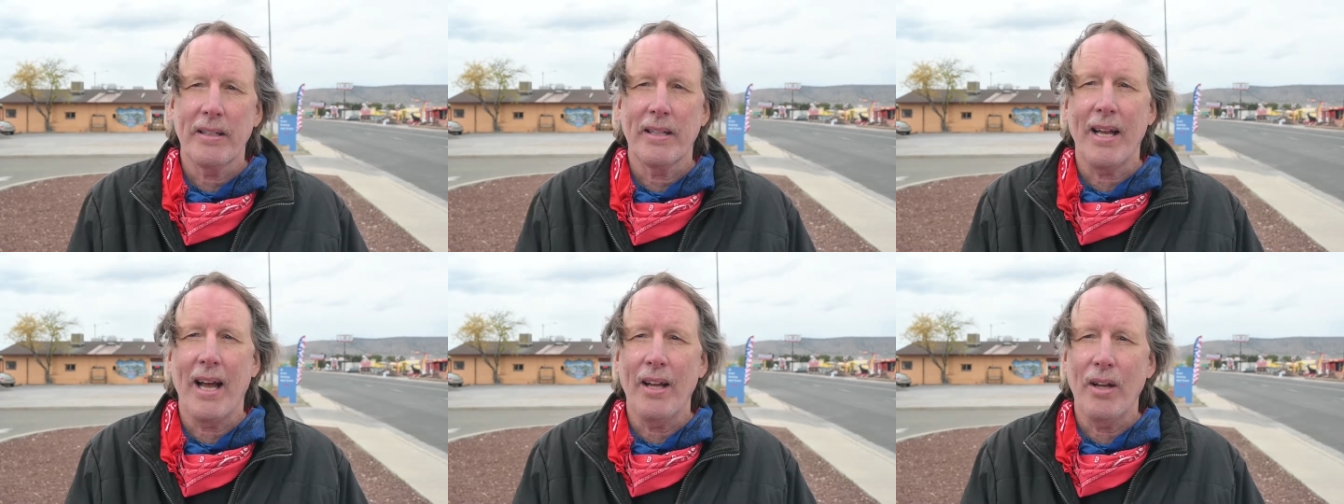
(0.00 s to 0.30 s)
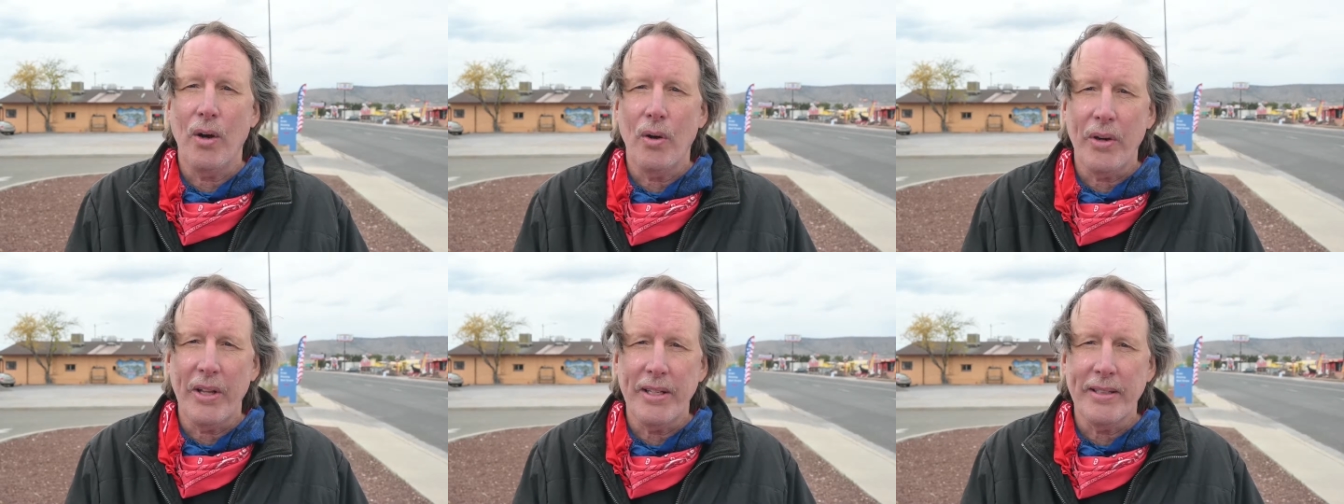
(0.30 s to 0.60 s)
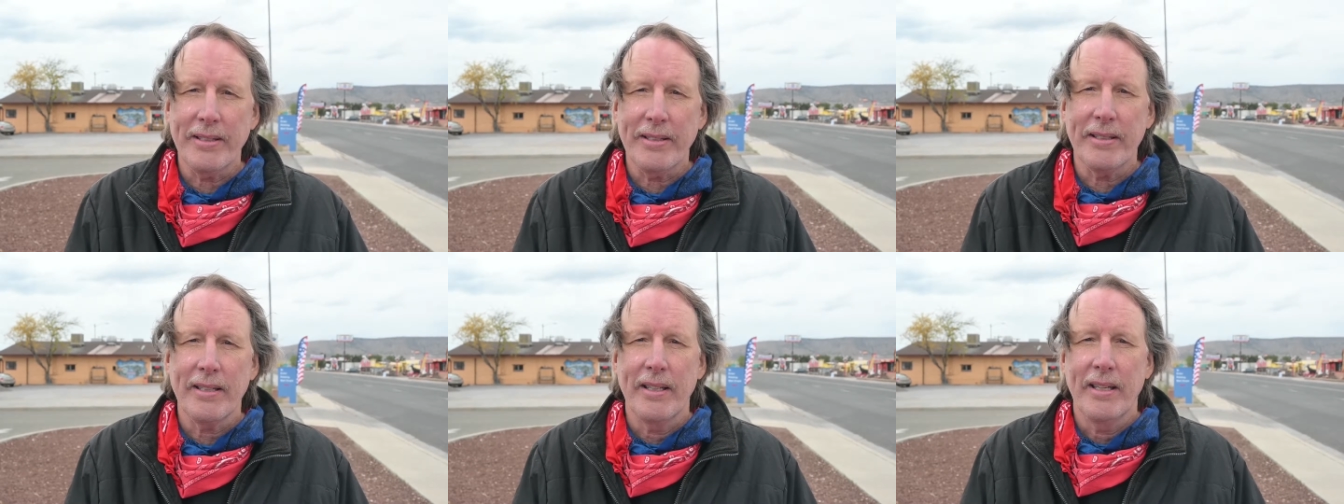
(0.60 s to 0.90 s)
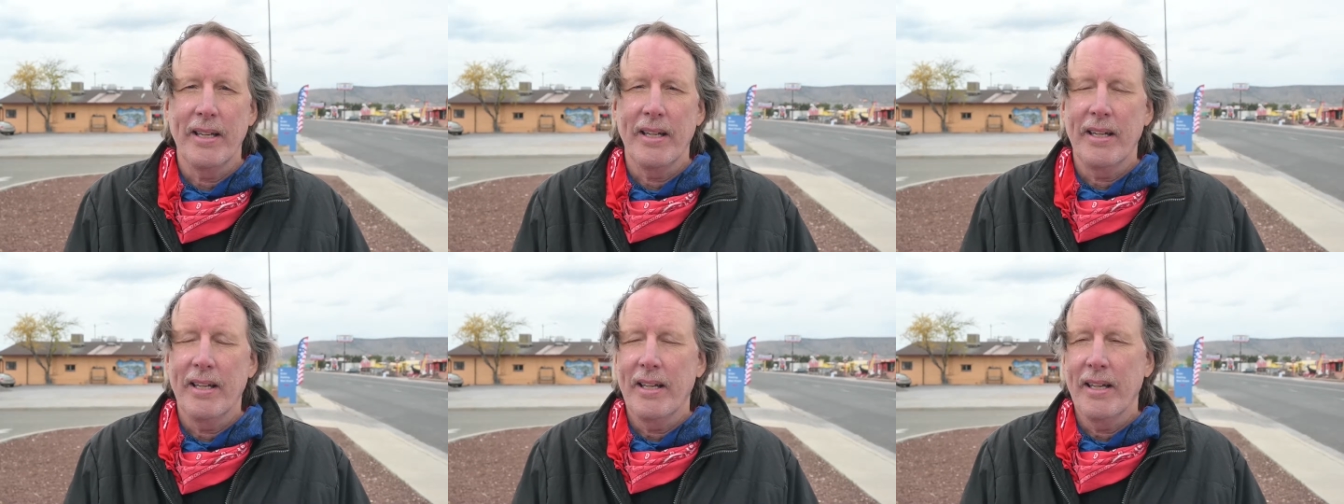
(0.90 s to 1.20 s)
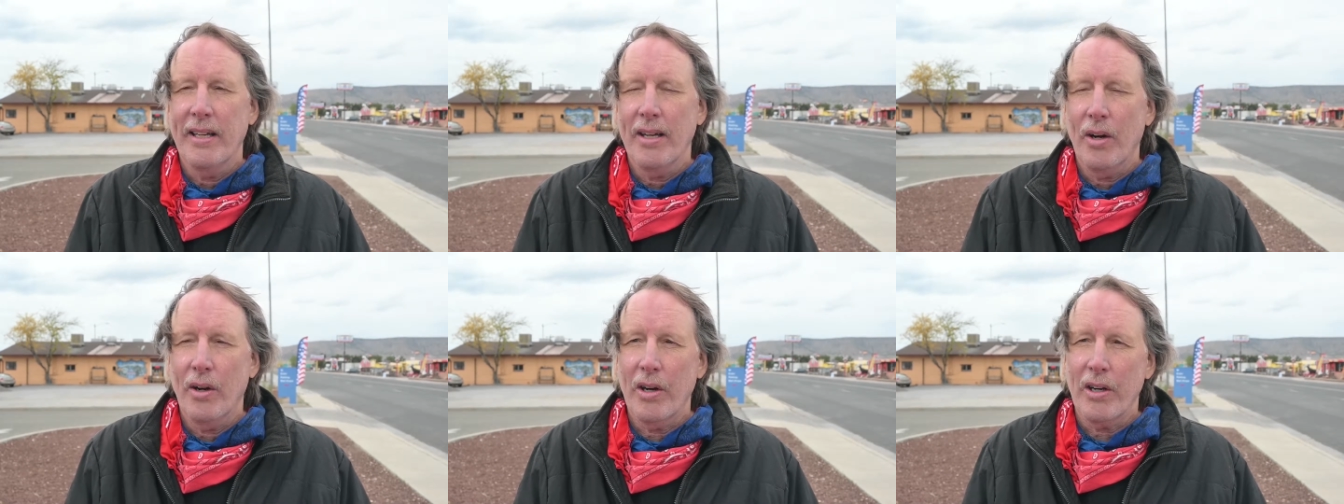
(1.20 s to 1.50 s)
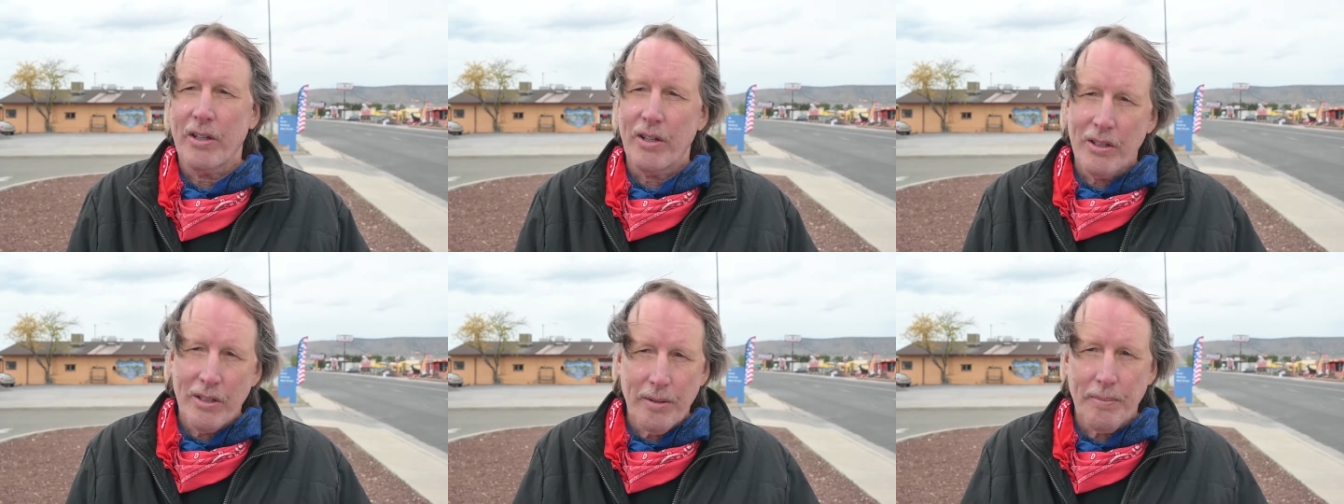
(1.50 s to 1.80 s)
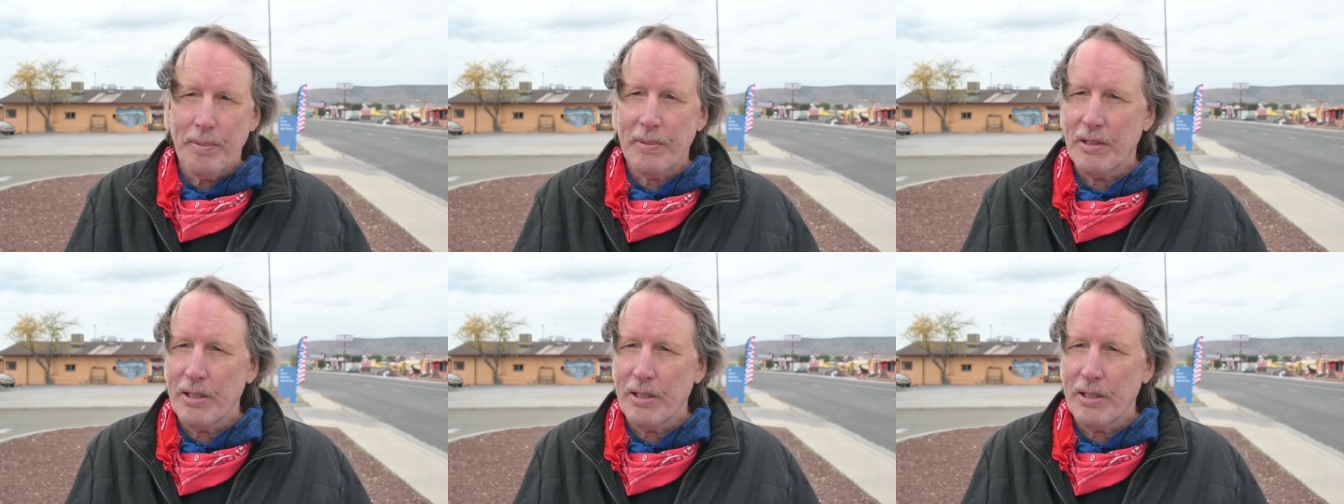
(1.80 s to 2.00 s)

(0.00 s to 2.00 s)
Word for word: coyotes, or it could have